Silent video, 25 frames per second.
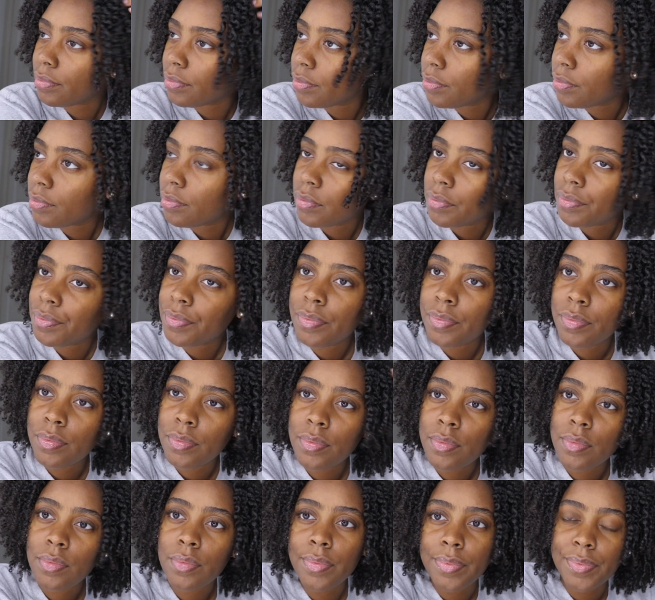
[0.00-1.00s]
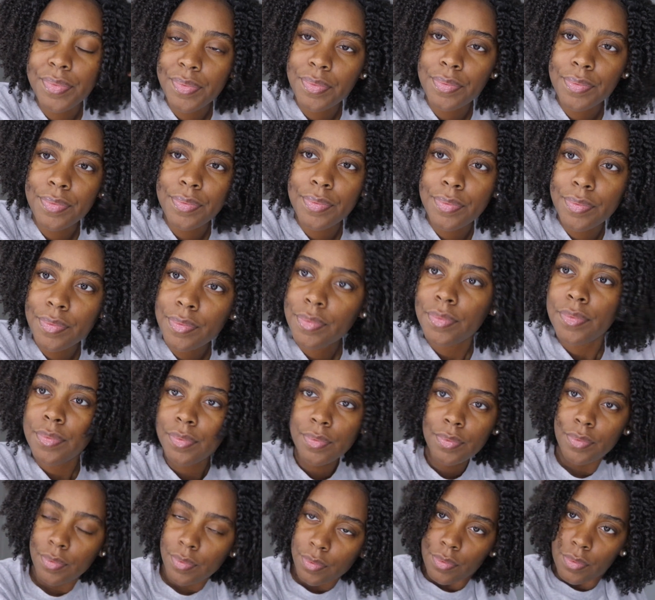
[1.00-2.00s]
before or if you're thinking about trying
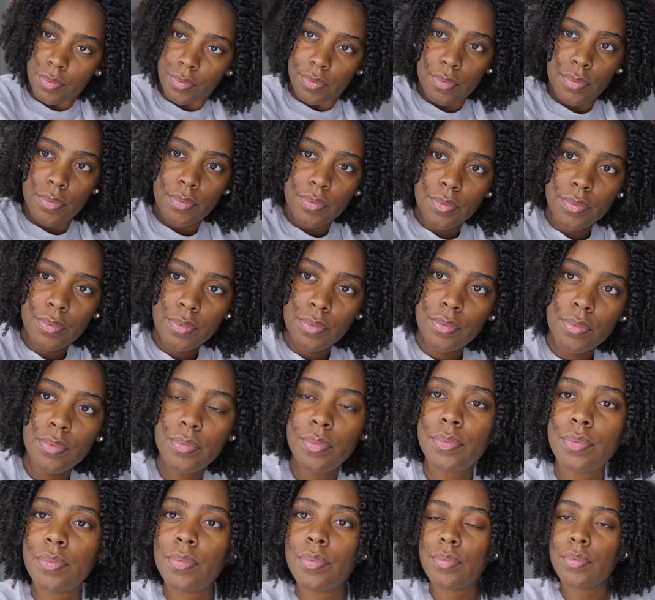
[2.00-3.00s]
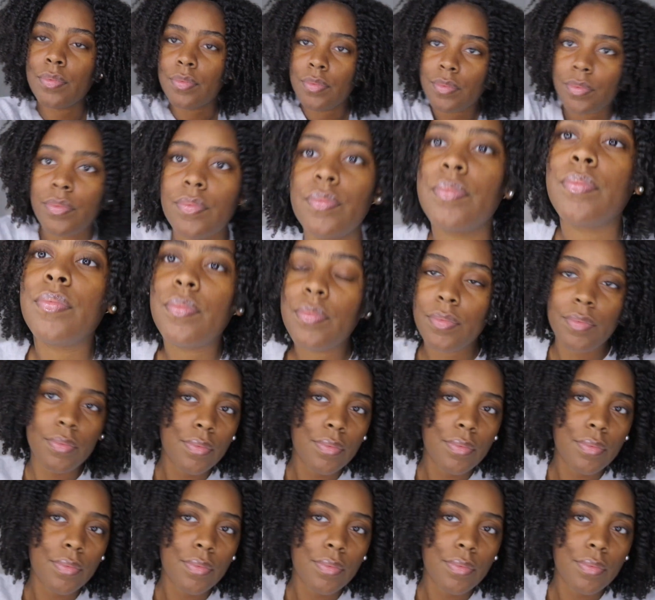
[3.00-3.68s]
it now. I thank you guys for